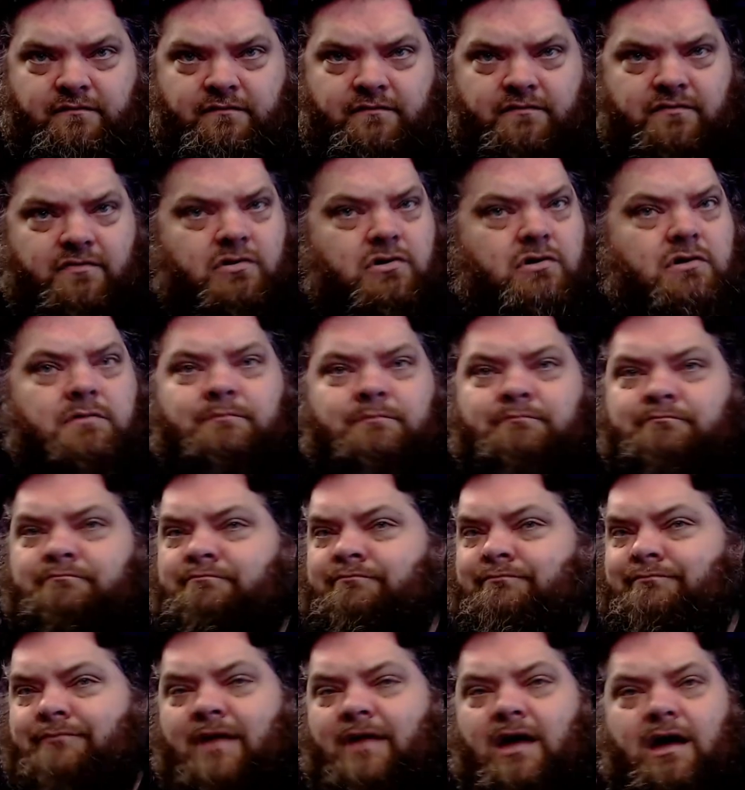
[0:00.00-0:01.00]
for
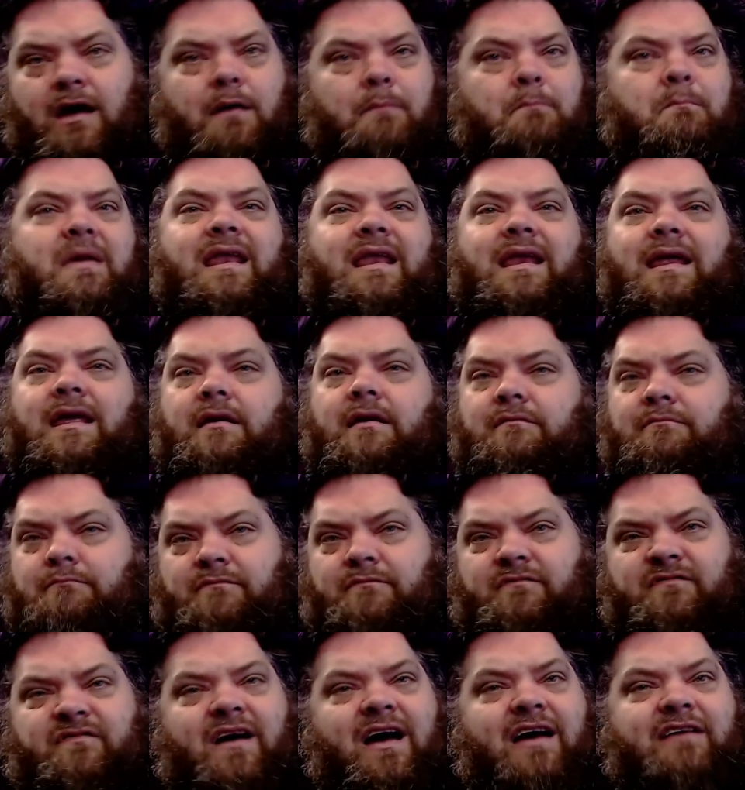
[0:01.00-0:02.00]
a minute,
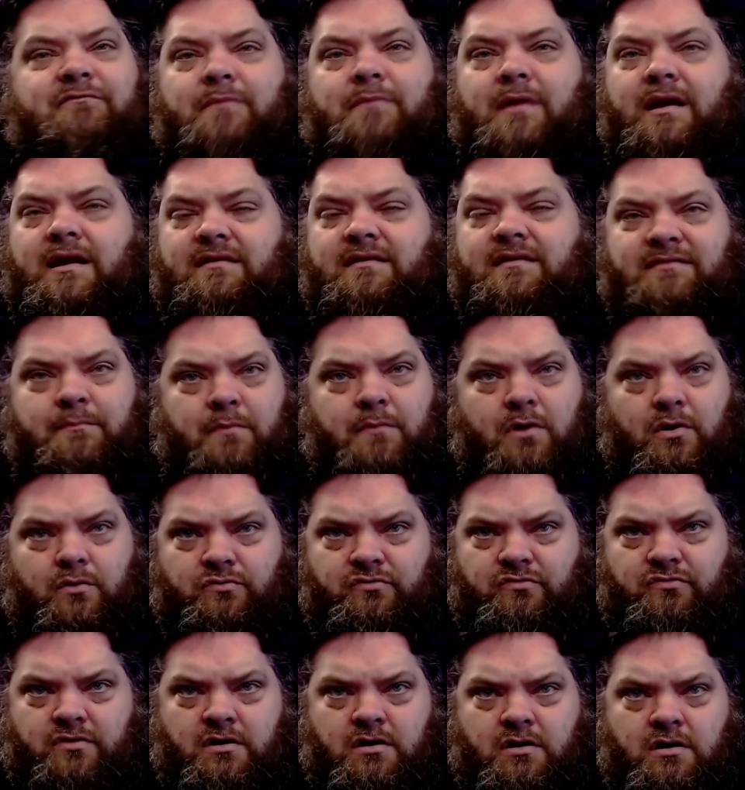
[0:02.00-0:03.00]
5 minutes at
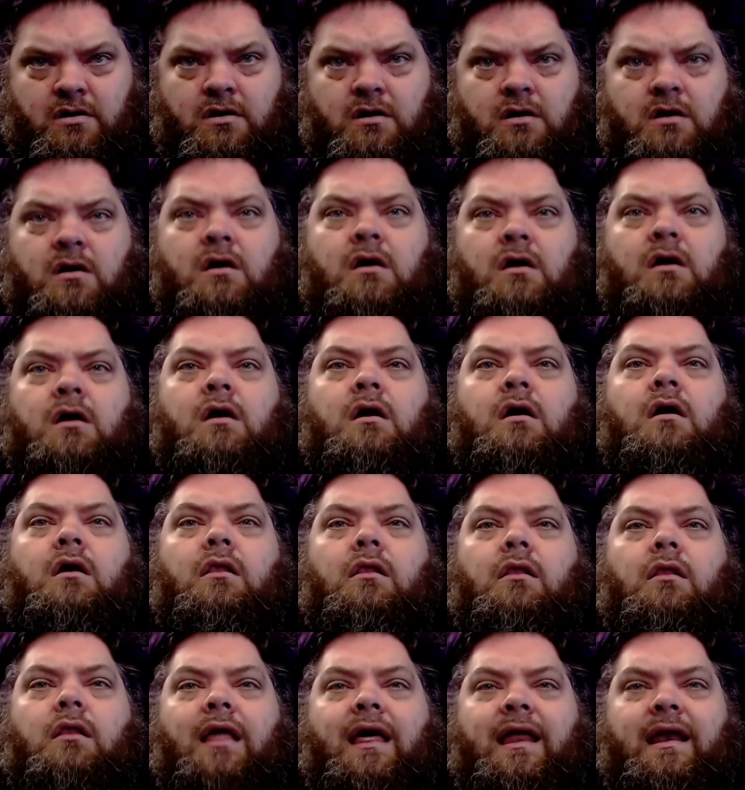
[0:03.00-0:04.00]
most.
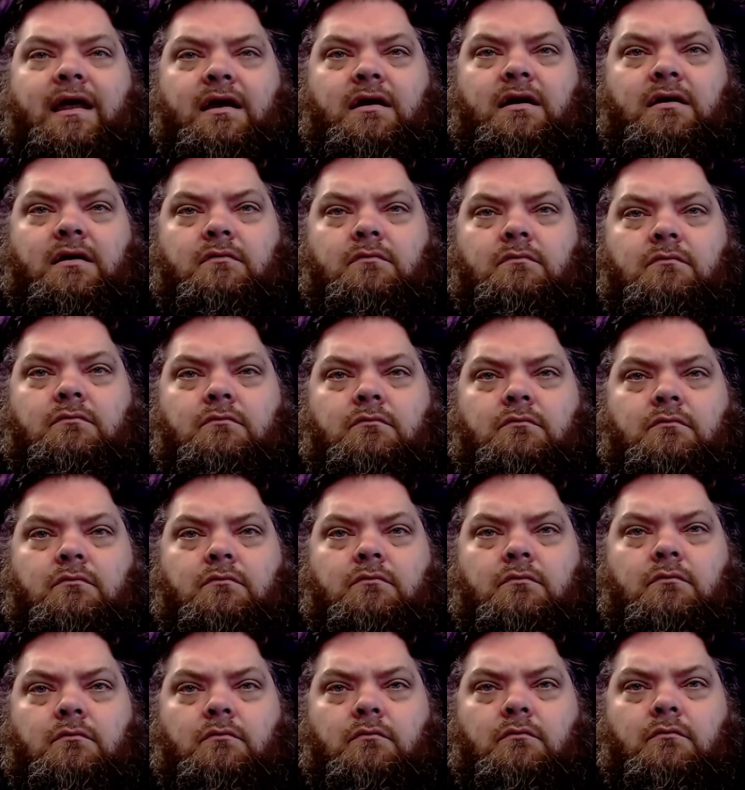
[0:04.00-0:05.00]
Let it
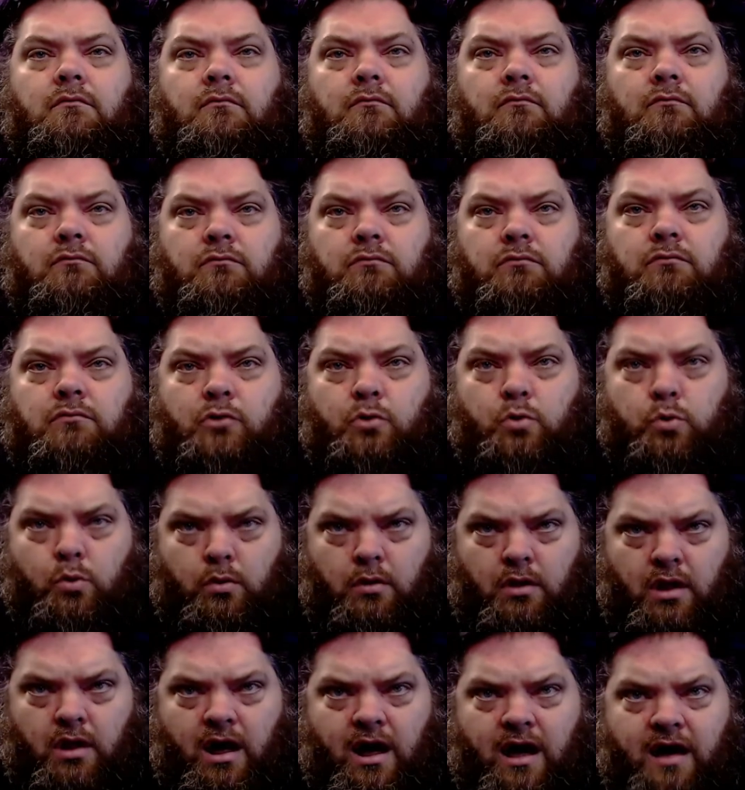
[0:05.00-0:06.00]

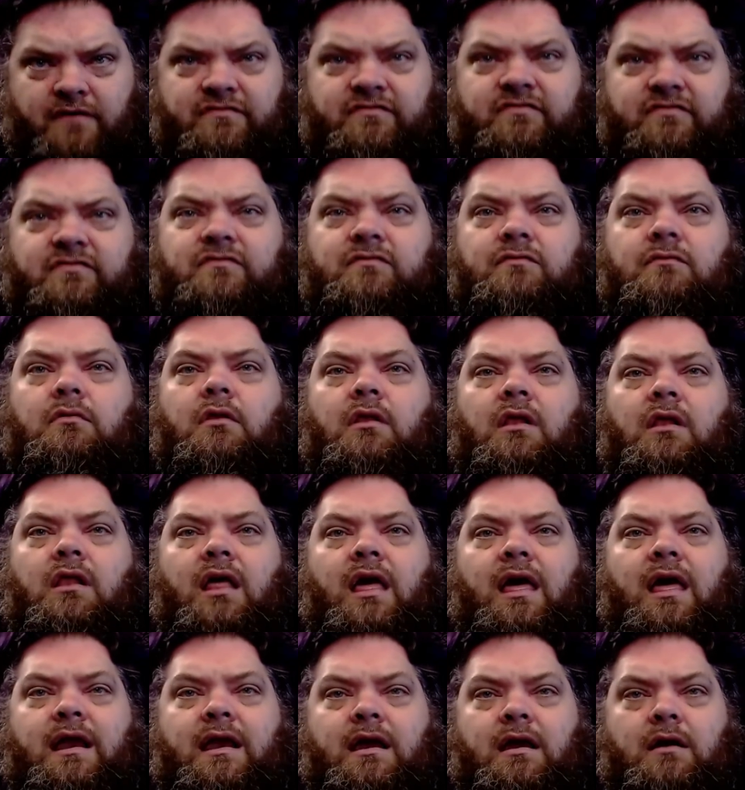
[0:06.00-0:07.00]
cool off,
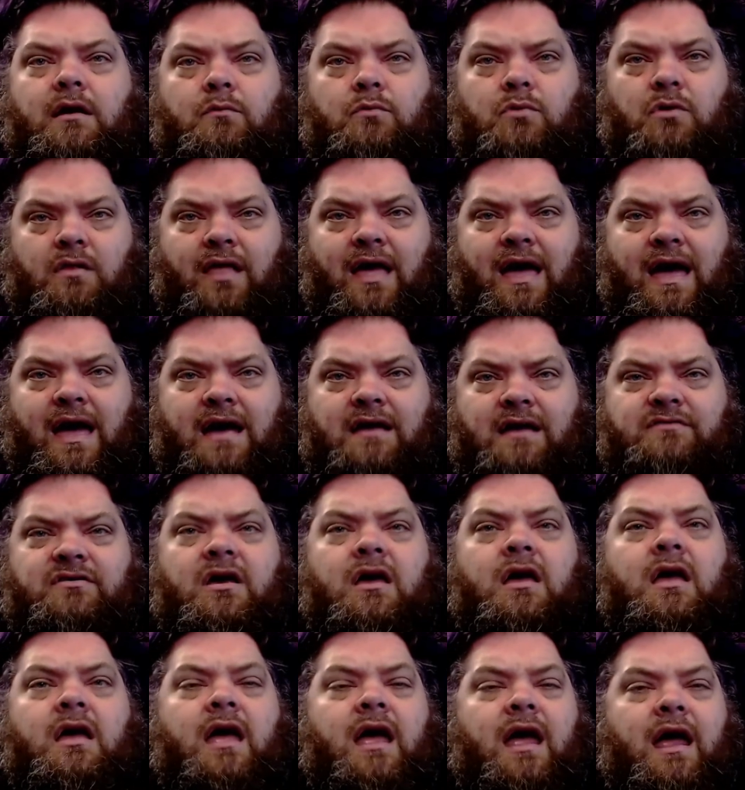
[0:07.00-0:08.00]
let it relax,
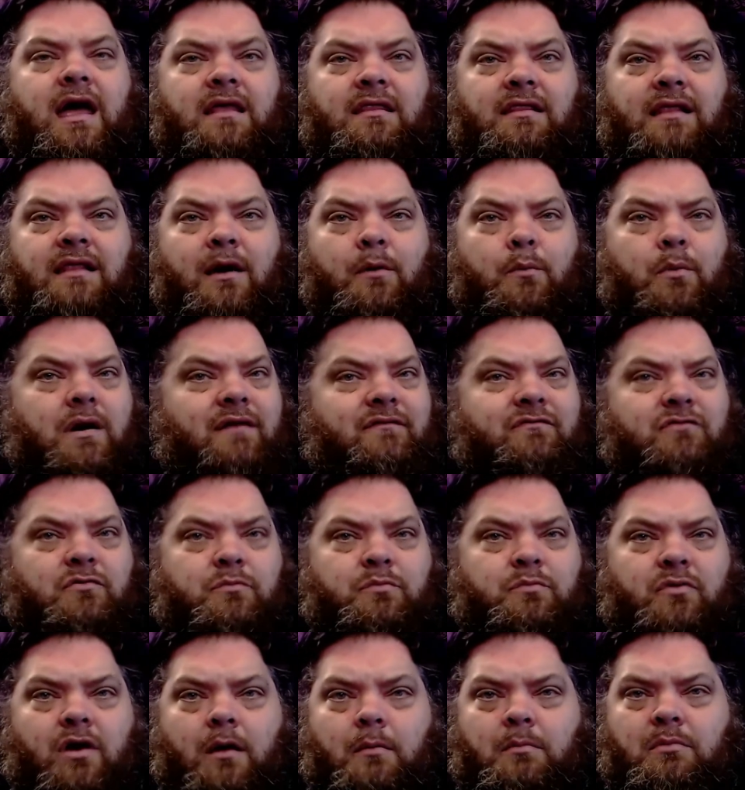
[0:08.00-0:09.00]
and let whatever
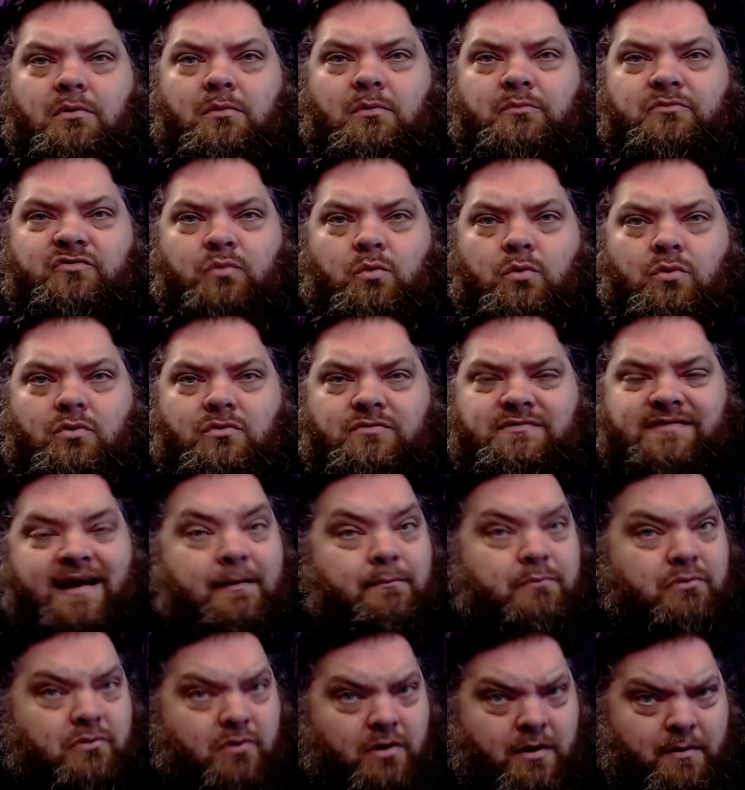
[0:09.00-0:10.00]
problems were
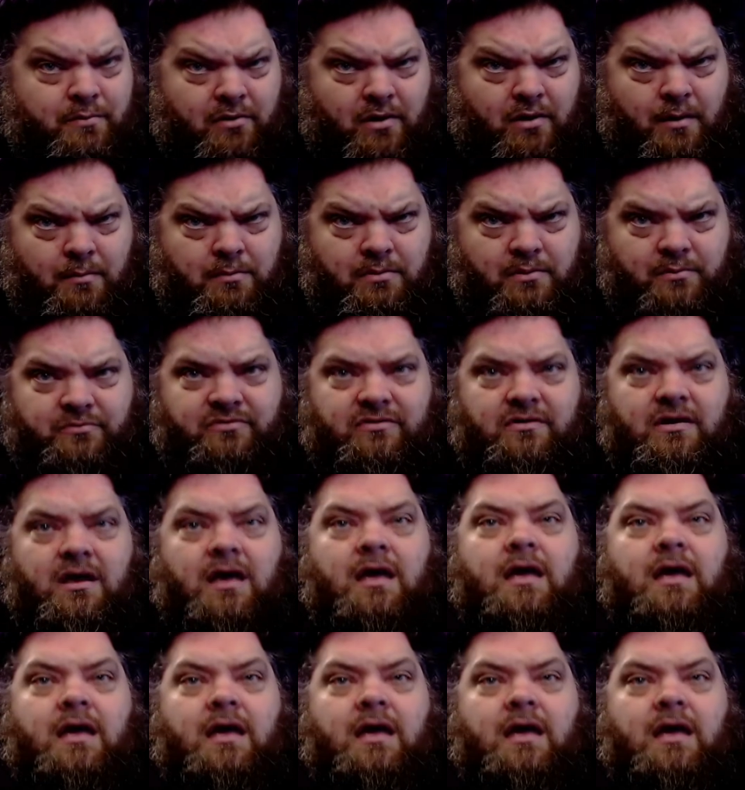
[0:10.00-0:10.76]
temporary problems